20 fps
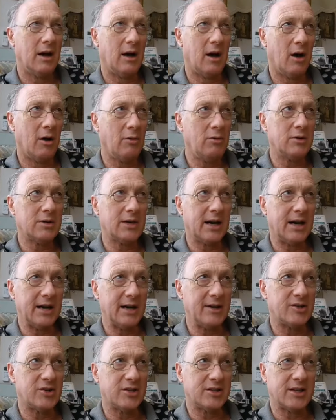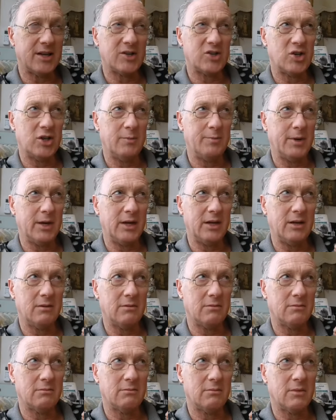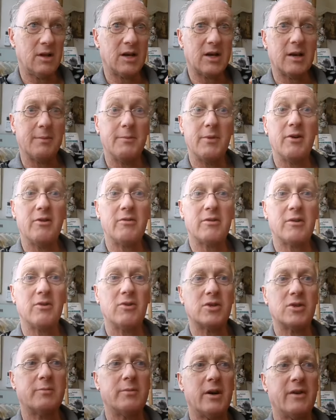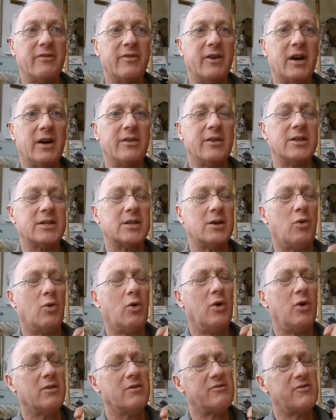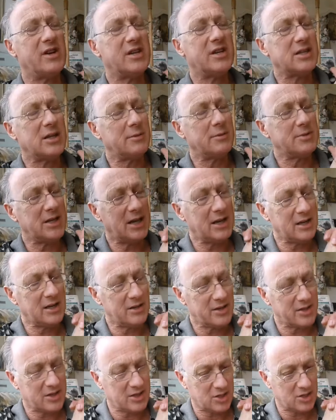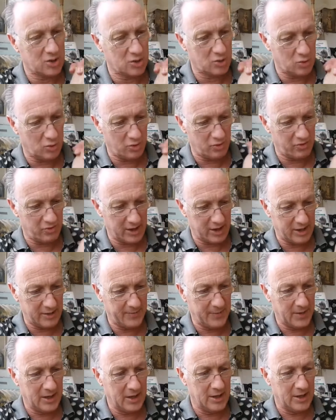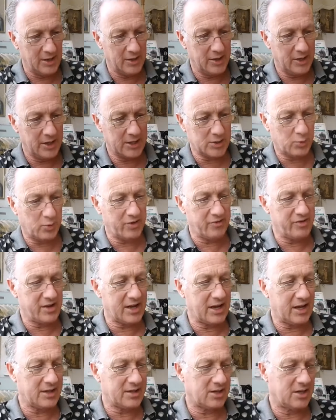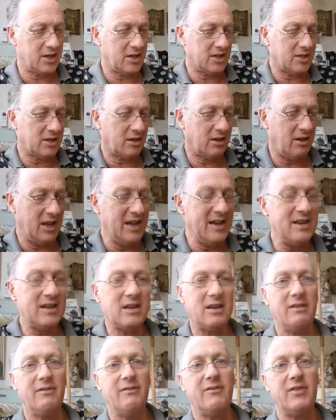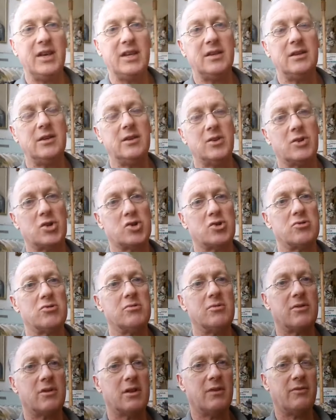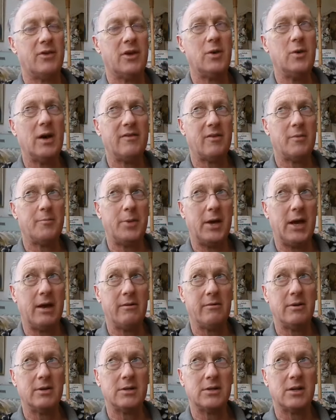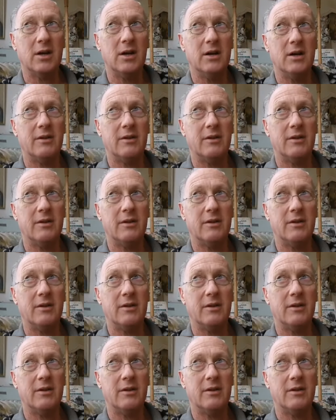old age has actually been like a miracle to my father. So the reason I'm telling you this story is with regards to this inconvenient truth. If you have a parent